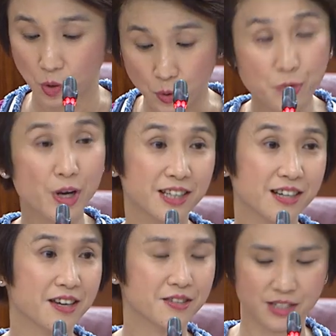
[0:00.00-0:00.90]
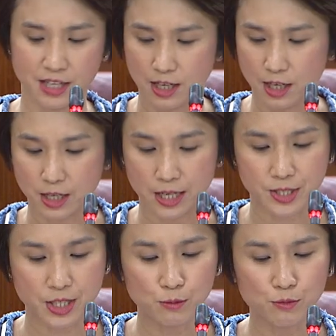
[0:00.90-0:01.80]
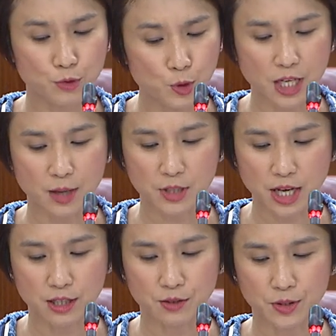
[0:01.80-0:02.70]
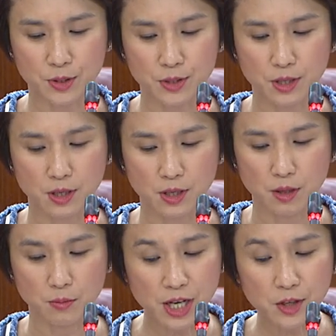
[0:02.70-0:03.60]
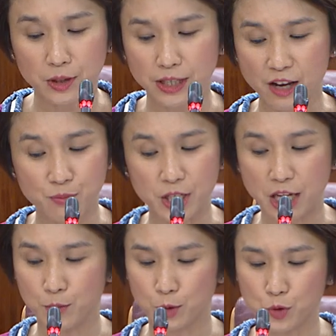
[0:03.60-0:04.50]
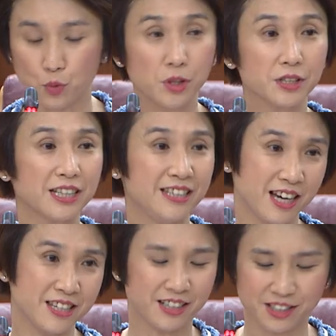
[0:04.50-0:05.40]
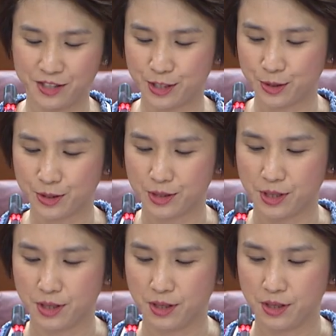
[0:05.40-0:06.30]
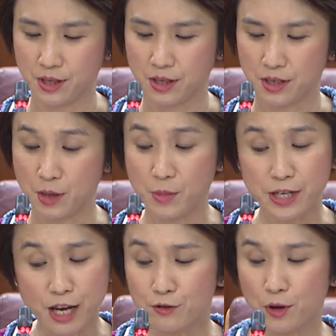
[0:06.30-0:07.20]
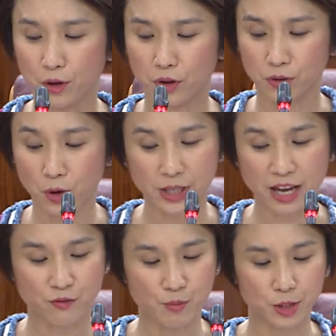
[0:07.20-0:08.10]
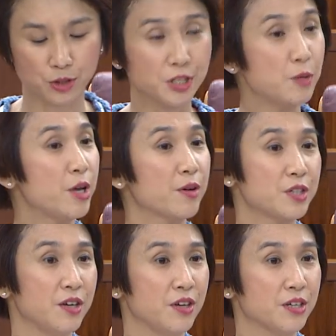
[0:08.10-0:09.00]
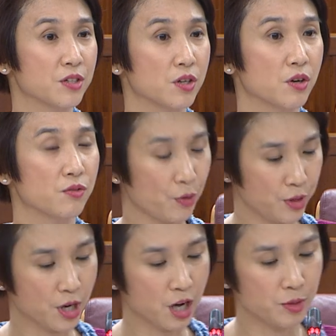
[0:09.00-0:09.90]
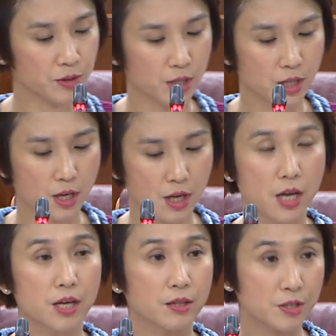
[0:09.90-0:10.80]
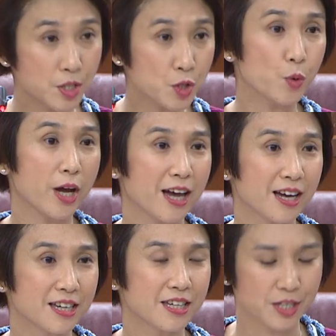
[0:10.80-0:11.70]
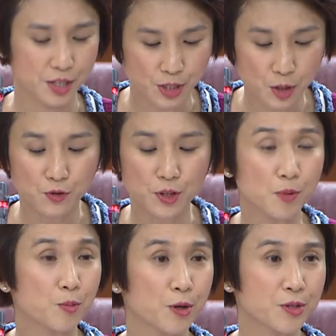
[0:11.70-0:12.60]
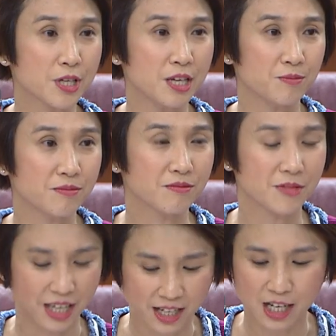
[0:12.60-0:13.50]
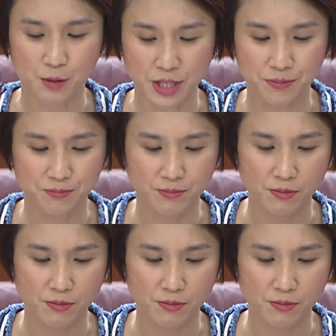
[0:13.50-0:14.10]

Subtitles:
We recognize that some full-time caregivers may not have been able to work in their younger years. They may therefore not have much CPF savings for retirement. This is where Silver Support Scheme can come in.